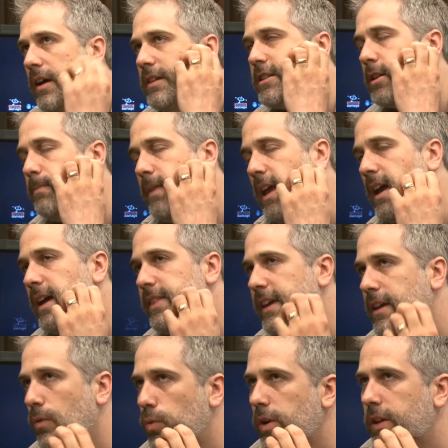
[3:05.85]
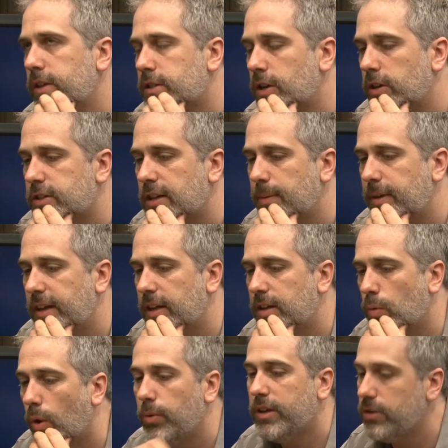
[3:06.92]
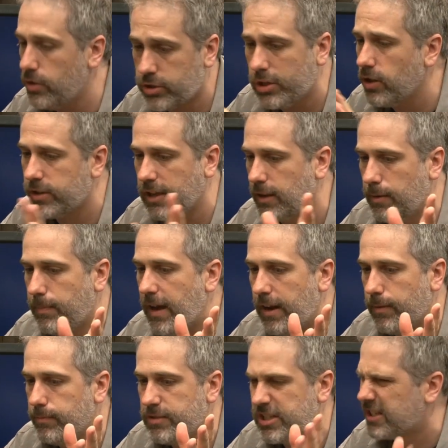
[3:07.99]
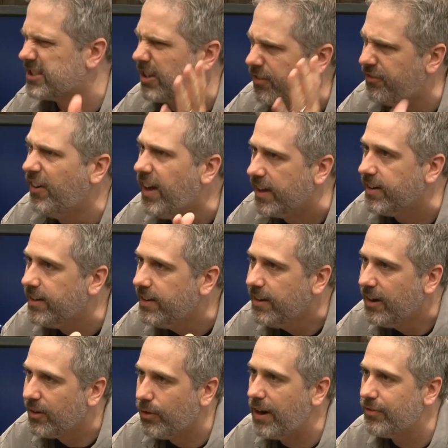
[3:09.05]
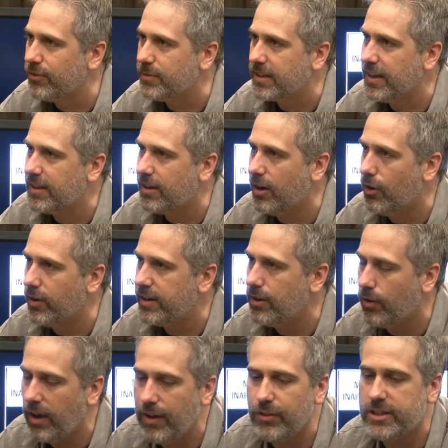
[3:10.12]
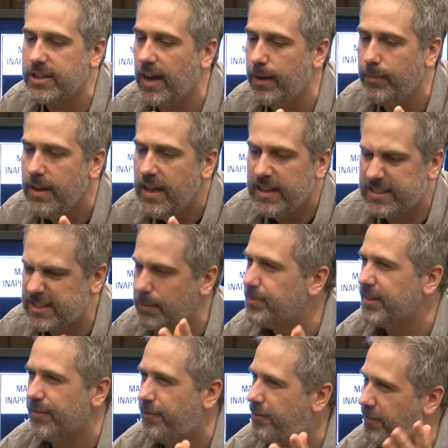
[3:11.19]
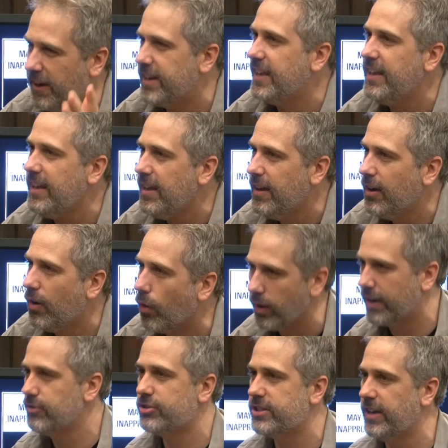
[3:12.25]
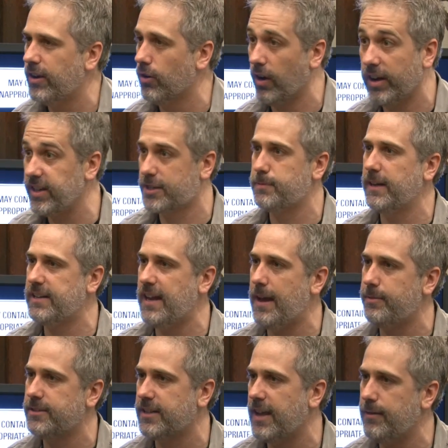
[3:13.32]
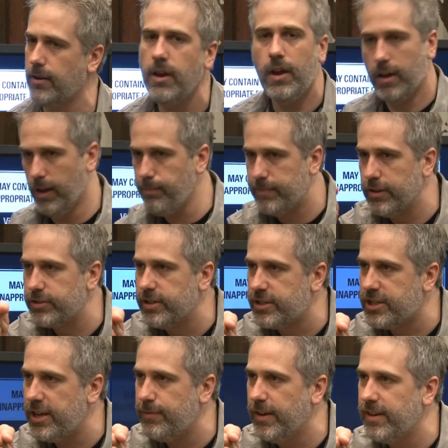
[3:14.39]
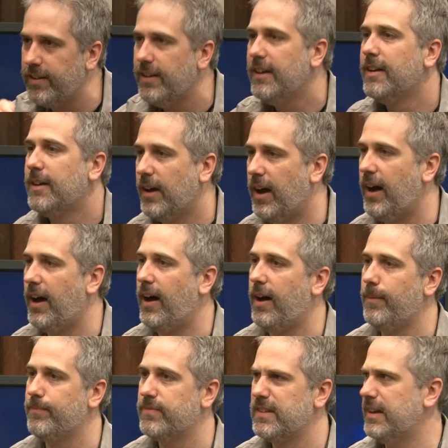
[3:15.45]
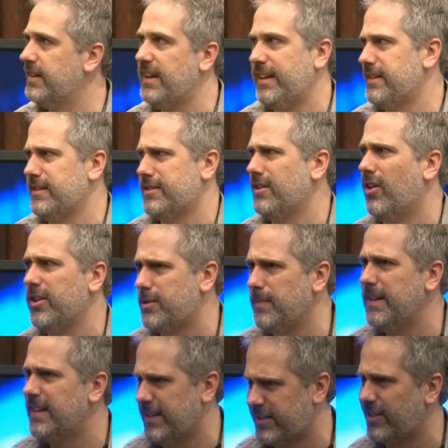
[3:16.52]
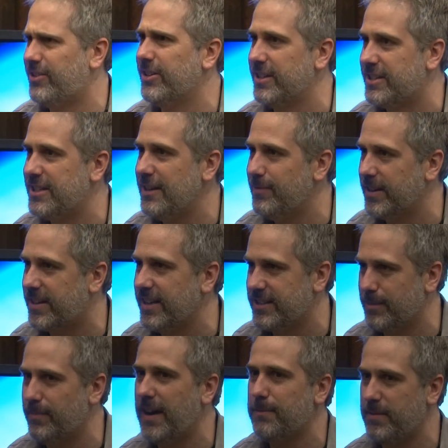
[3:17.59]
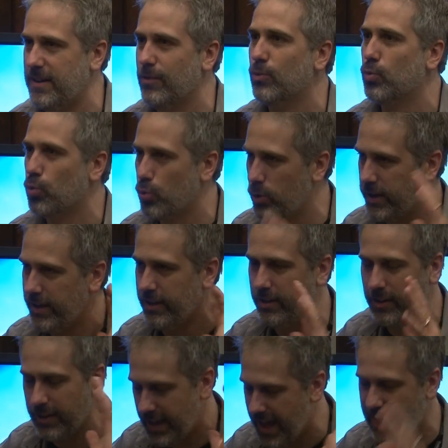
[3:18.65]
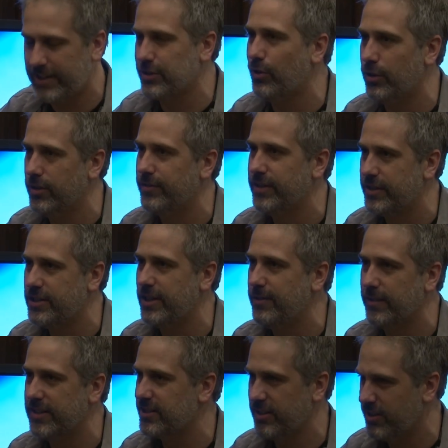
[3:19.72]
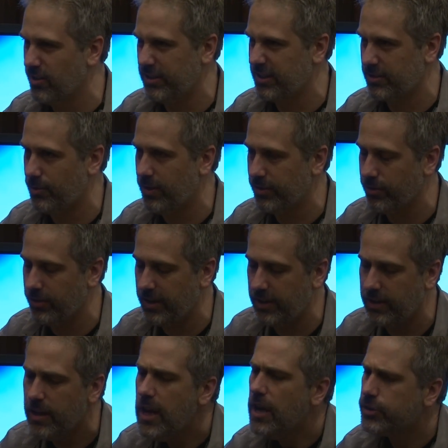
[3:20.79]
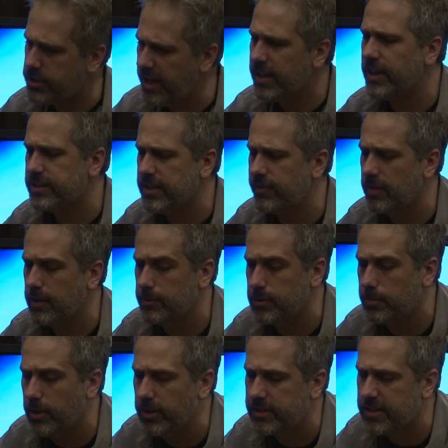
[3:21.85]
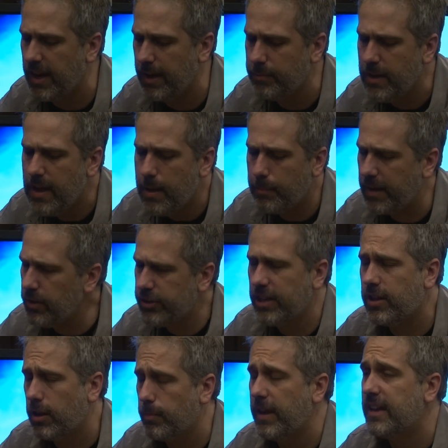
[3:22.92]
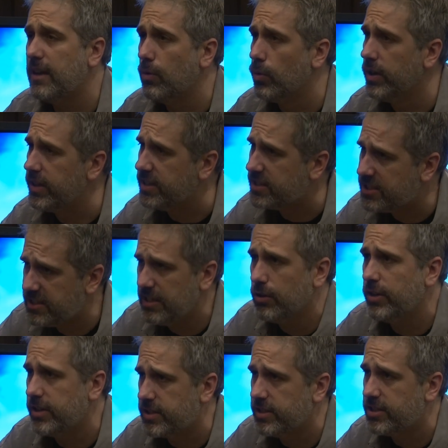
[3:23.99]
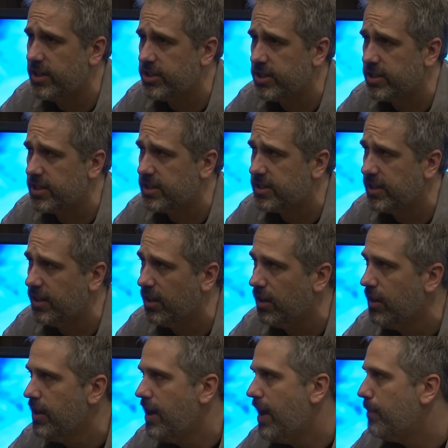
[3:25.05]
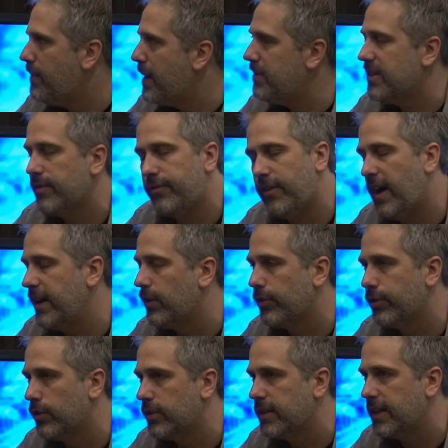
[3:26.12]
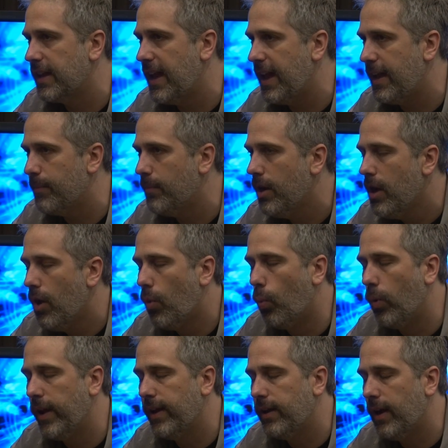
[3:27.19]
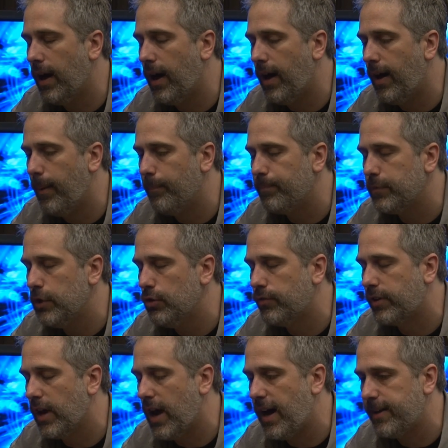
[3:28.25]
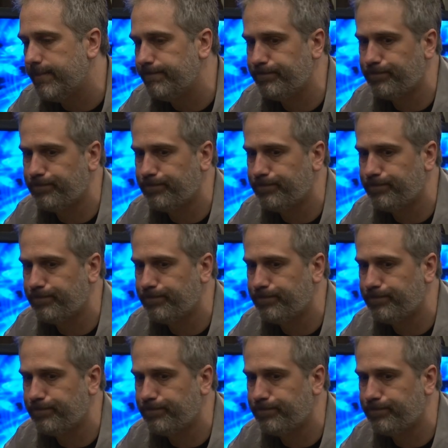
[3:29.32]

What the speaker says: To me, I think it really starts coming in. Well, you start thinking about them just because they're fun, right from the get-go. And you know, every time something funny or interesting or unexpected happens in a game, there's an achievement. Then that doesn't always mean that's a good achievement, because it might be a real asshole of an achievement, so you don't necessarily want to throw that in. So that kind of stuff comes up all the time, but I don't think you can make any really serious decisions until maybe the final third of the game, when you've got